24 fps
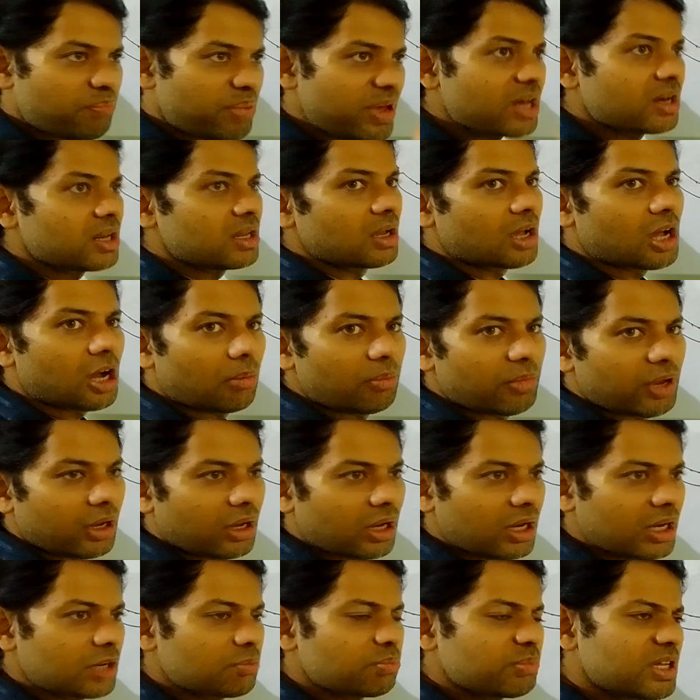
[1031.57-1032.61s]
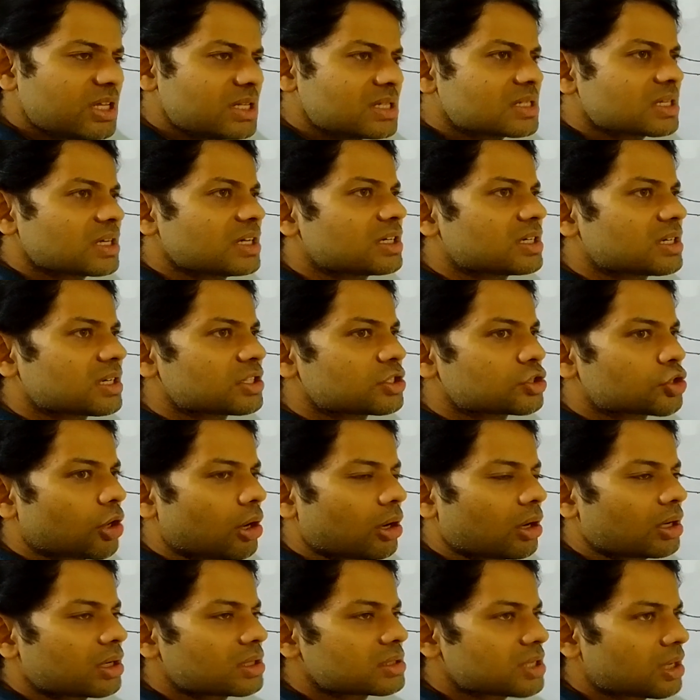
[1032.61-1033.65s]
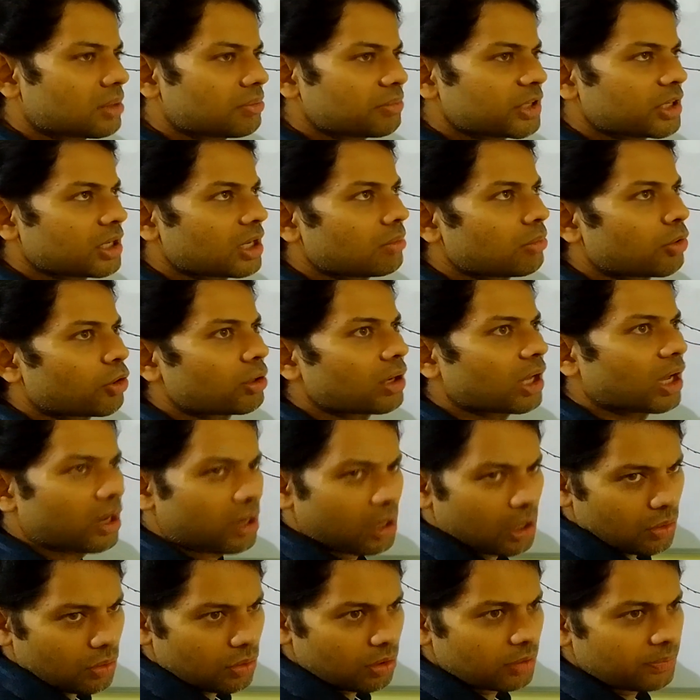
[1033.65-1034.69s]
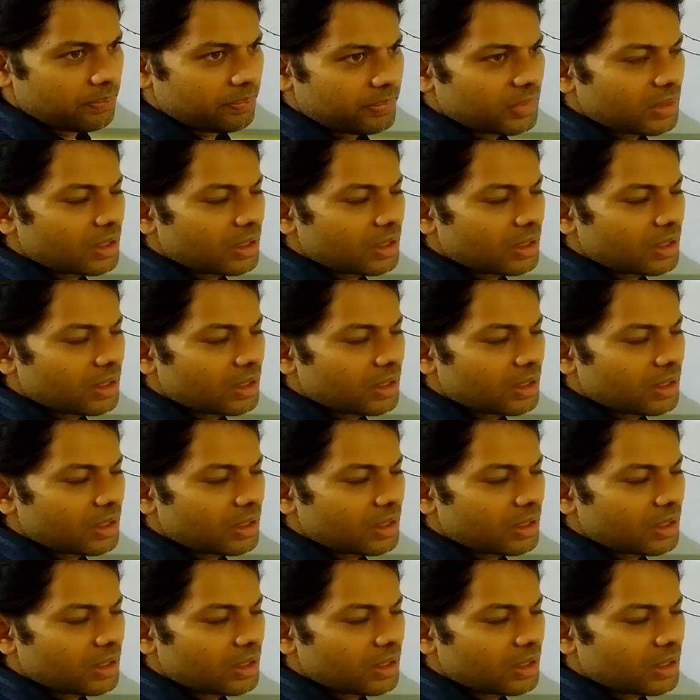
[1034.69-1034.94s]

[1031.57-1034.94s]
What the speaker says: peri coming, it means it is talking something about around.